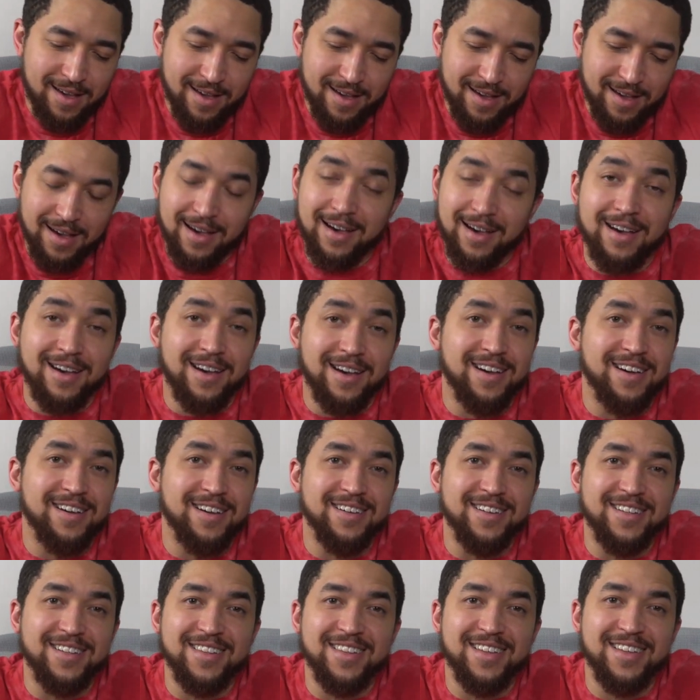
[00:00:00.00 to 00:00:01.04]

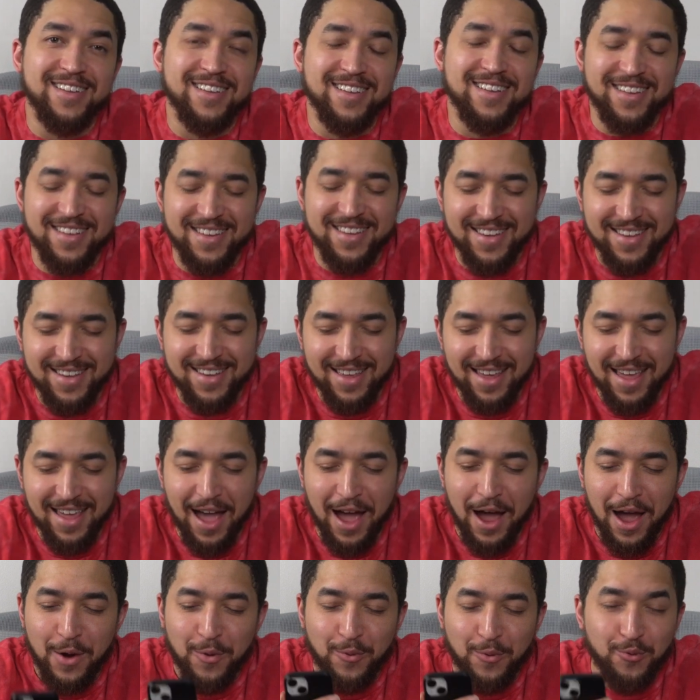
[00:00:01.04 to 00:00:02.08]
Let's just say
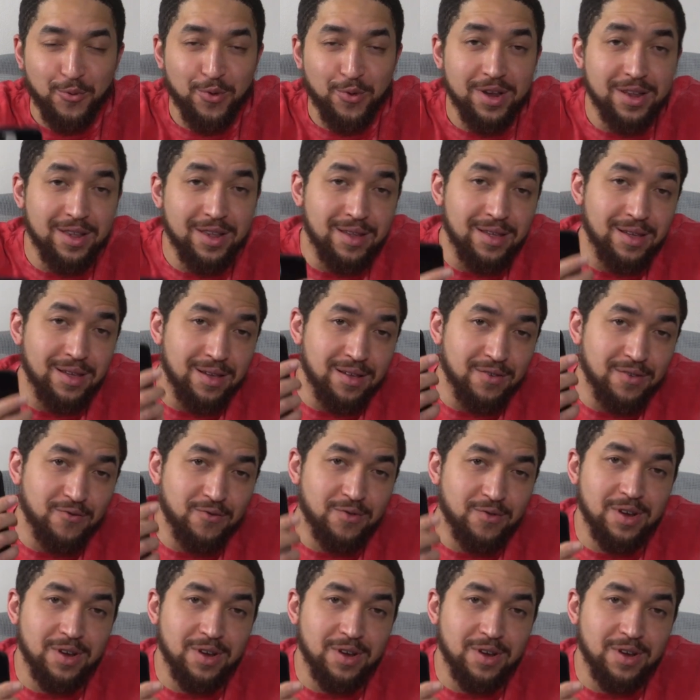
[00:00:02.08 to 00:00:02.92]
I really